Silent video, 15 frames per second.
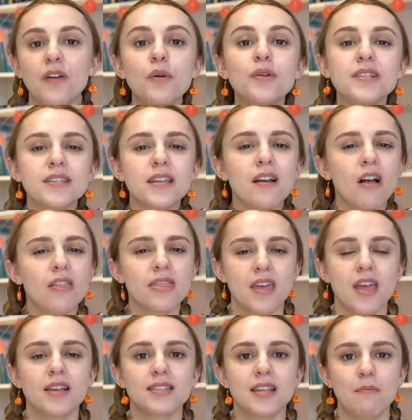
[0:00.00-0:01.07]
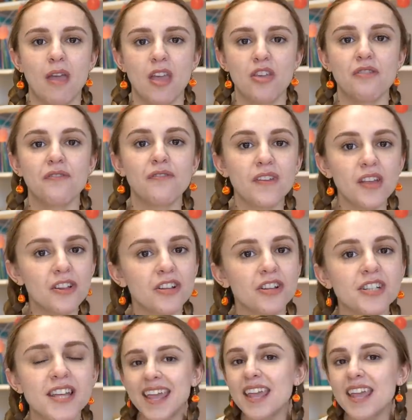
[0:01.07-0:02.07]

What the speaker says: Focusing on things that make you feel good,